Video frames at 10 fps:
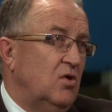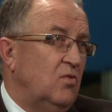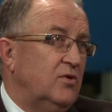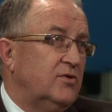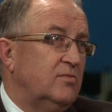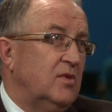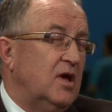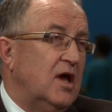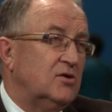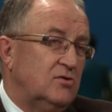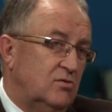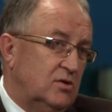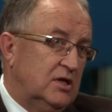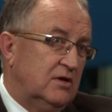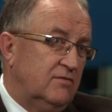with some extra
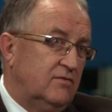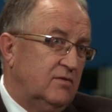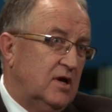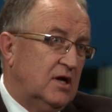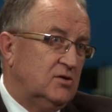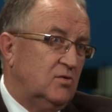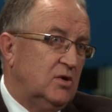relief as it